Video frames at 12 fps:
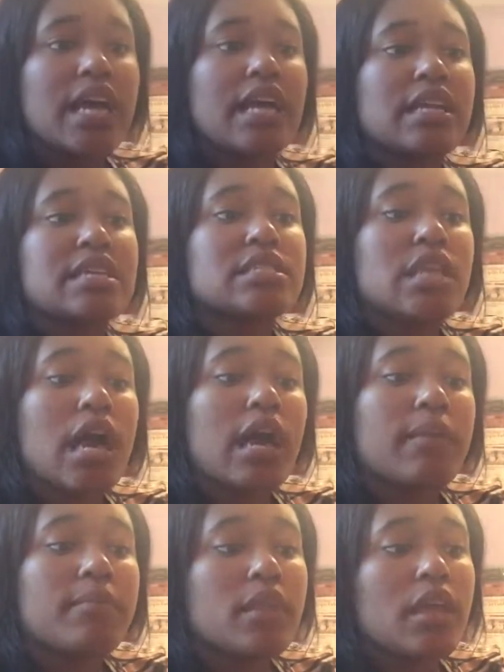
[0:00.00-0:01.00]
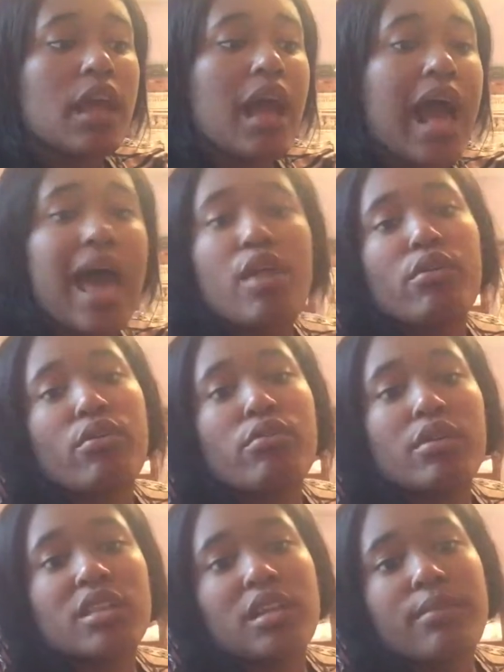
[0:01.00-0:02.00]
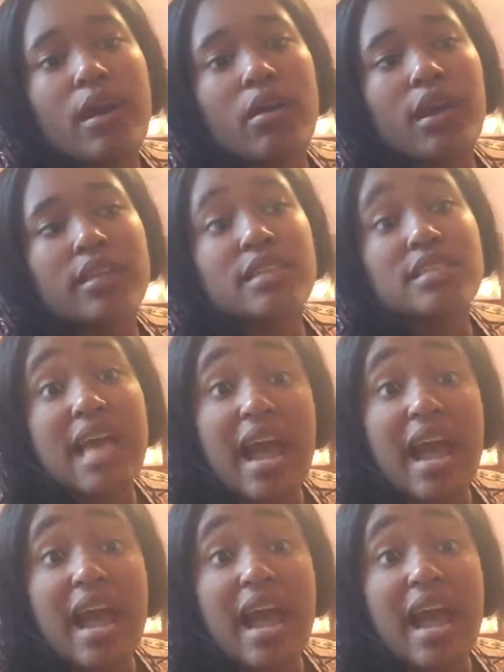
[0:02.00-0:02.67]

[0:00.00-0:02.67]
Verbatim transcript: And it's like I don't know nothing about like this